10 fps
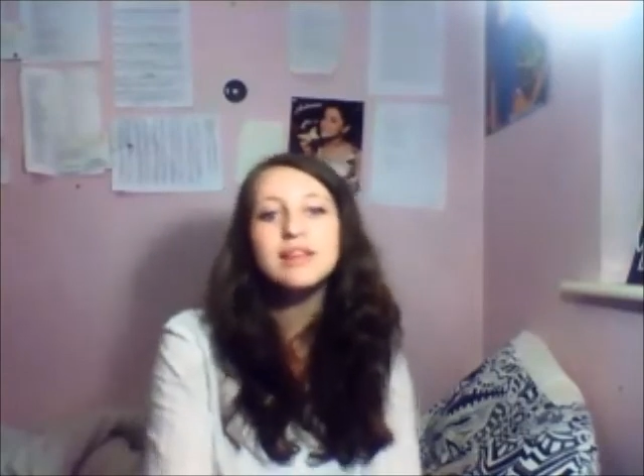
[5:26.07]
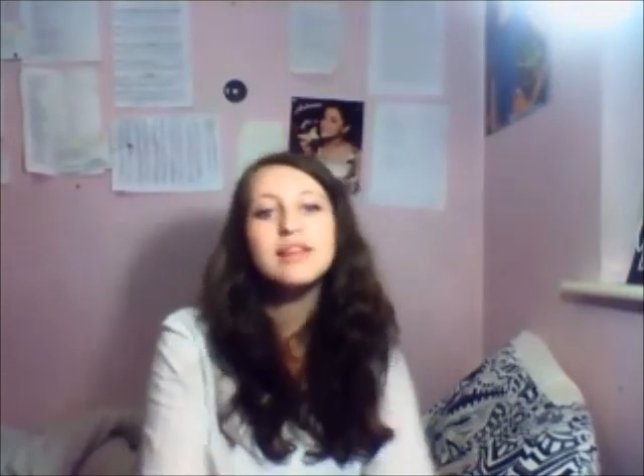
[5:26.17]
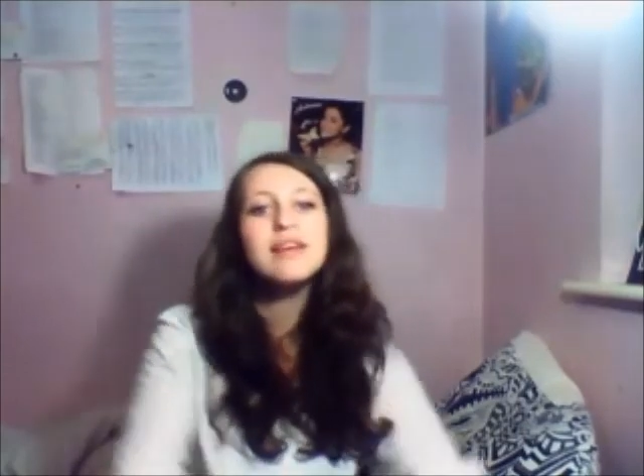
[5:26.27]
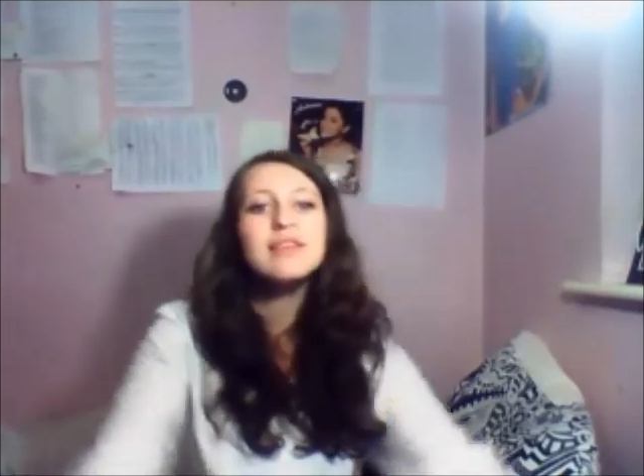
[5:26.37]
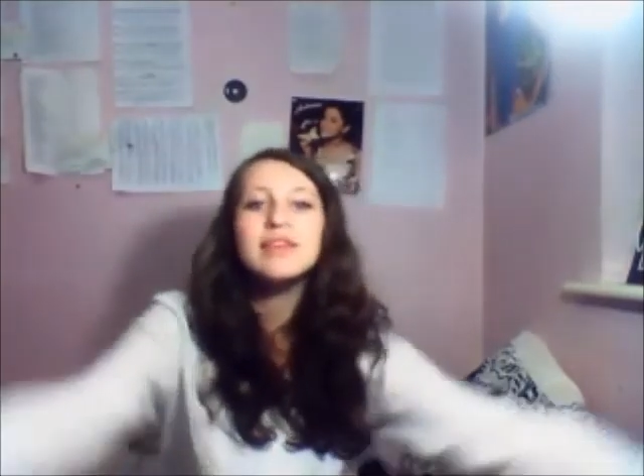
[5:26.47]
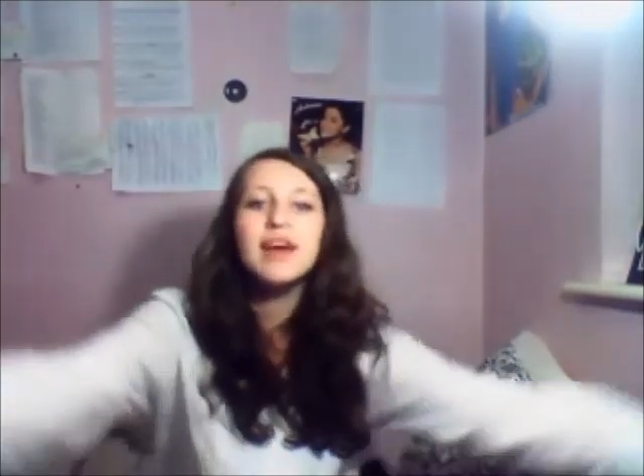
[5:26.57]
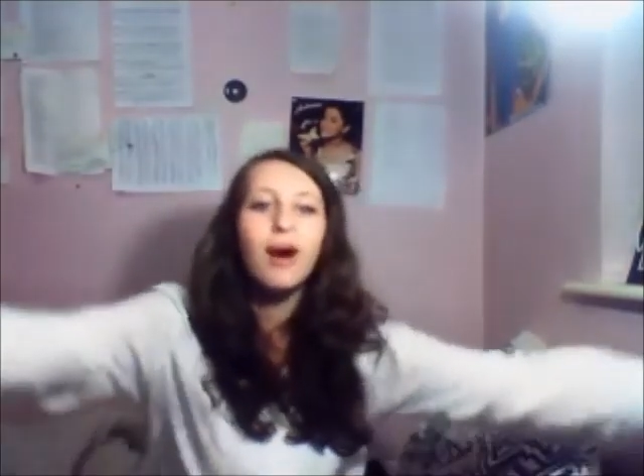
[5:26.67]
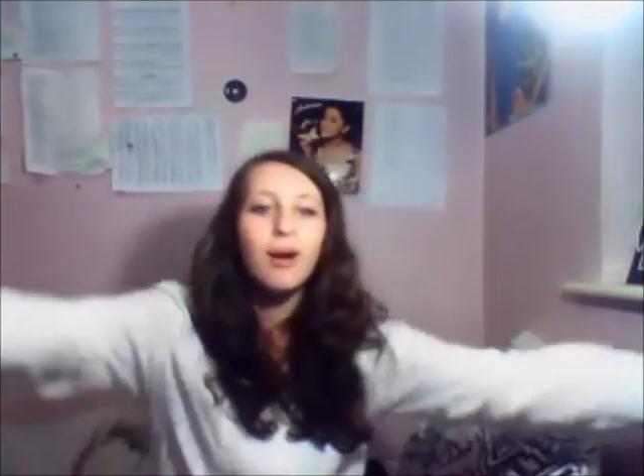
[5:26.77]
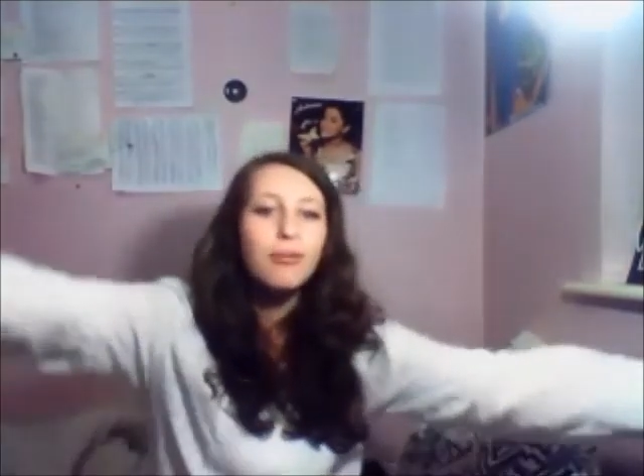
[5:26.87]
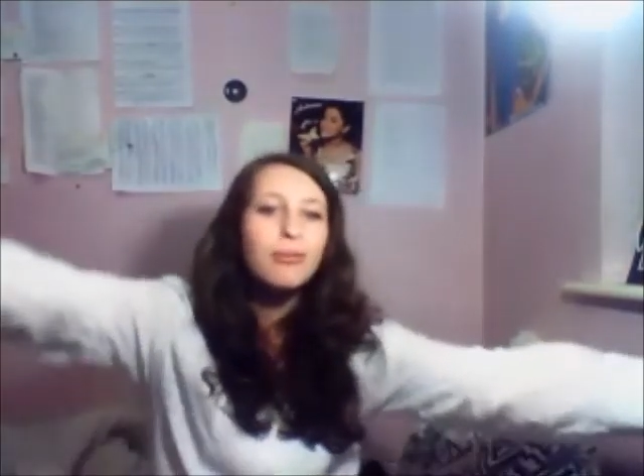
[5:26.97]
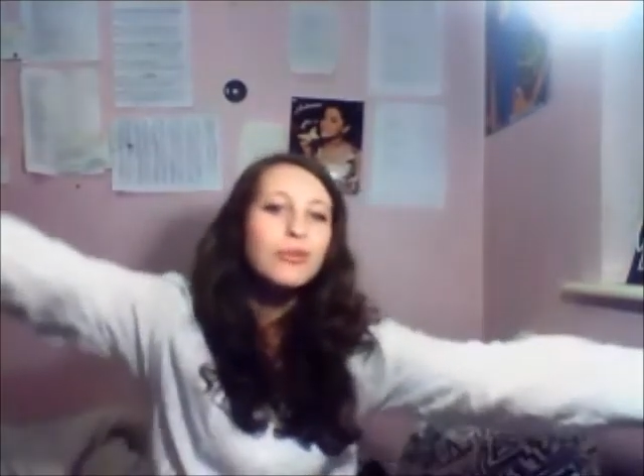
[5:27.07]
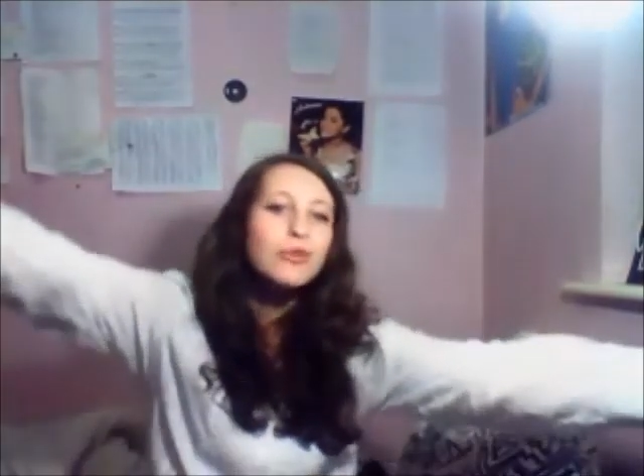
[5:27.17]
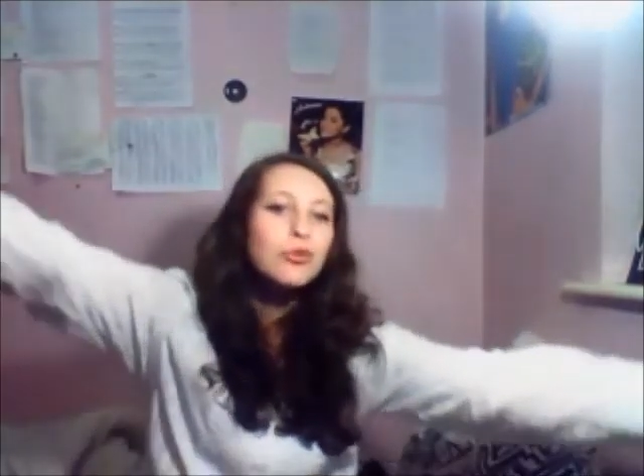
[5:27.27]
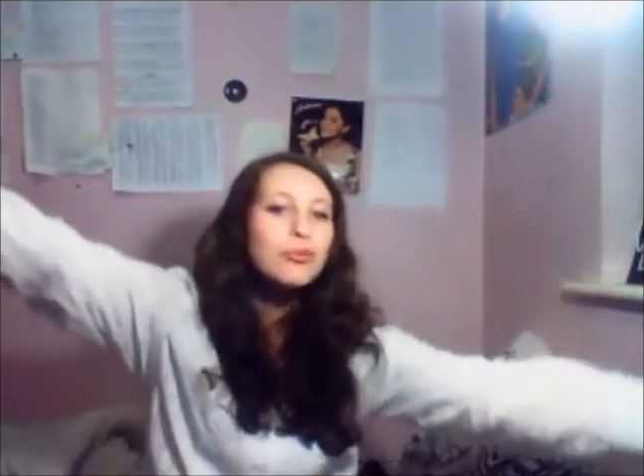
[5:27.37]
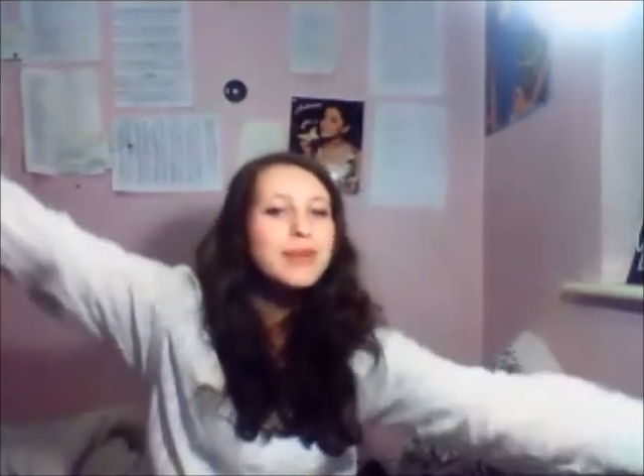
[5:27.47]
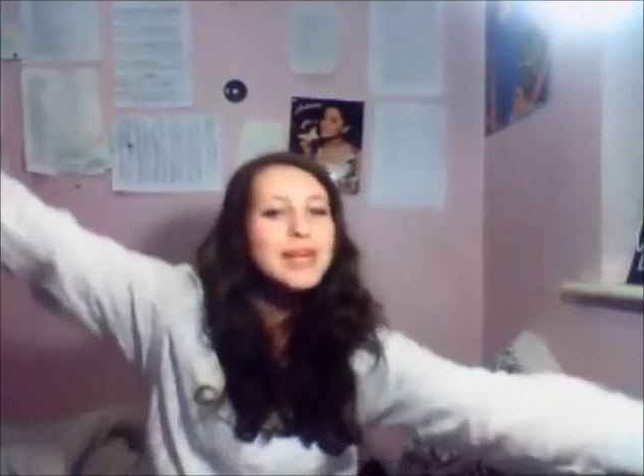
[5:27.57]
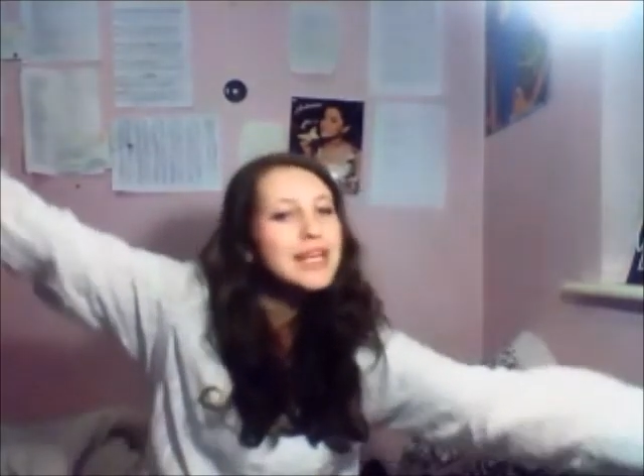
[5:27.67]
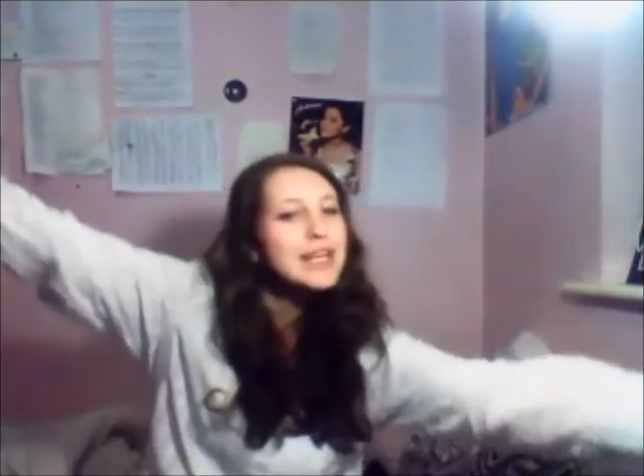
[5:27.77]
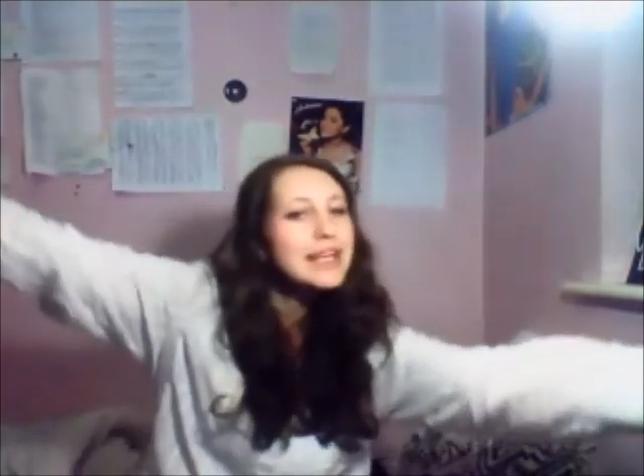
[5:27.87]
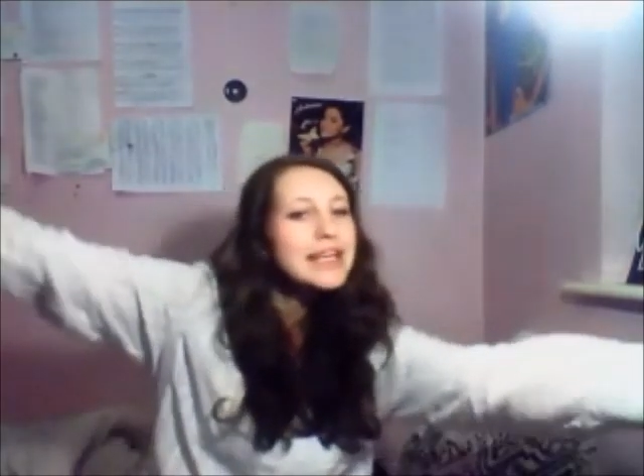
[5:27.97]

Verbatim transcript: just come to me.